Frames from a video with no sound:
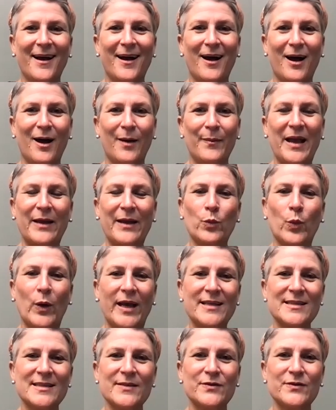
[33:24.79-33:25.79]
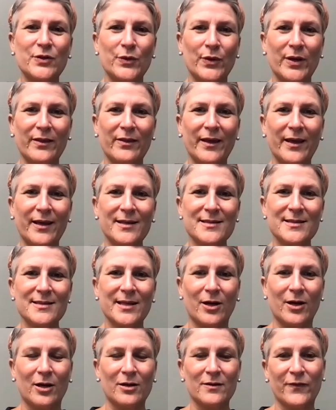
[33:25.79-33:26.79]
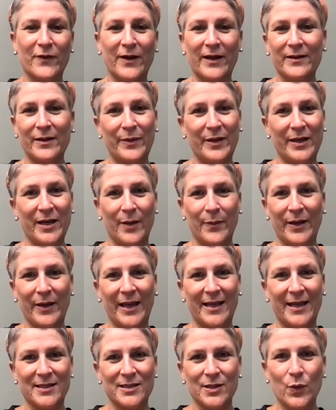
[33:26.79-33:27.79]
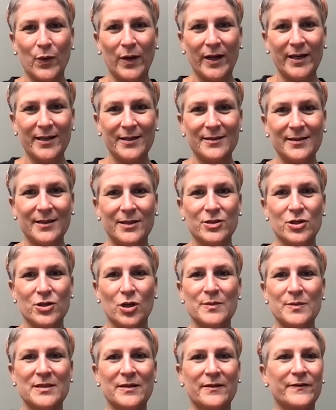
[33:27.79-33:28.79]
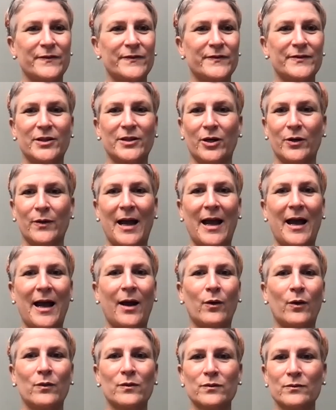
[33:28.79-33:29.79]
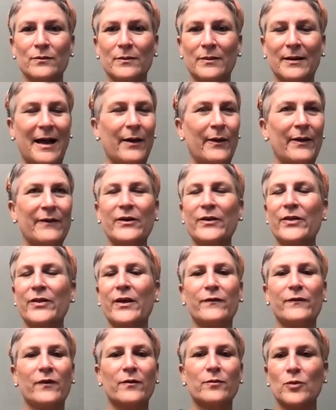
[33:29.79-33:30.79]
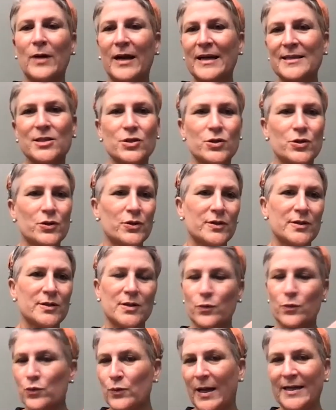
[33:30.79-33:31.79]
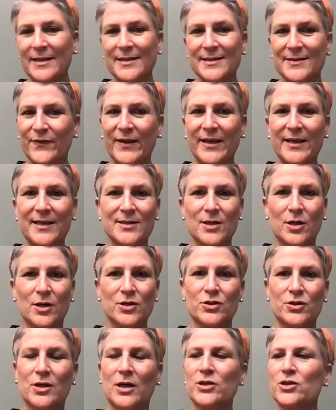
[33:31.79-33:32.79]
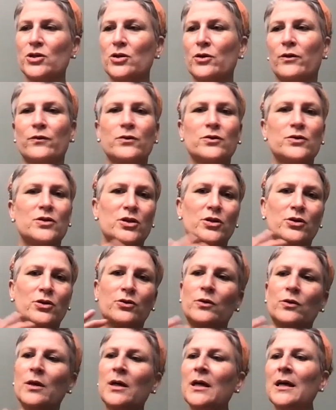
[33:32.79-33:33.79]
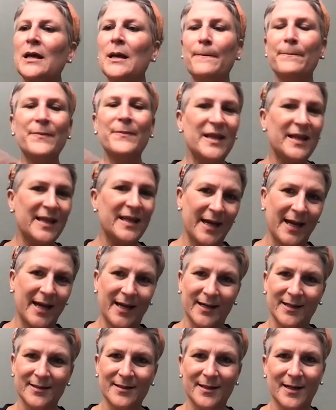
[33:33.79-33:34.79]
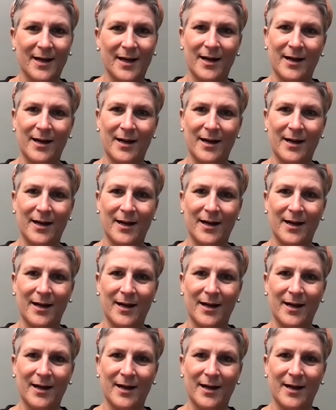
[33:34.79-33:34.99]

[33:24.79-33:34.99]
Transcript: and ways of doing things that are frankly becoming antiquated in terms of, how everything from rights fees are structured through to media,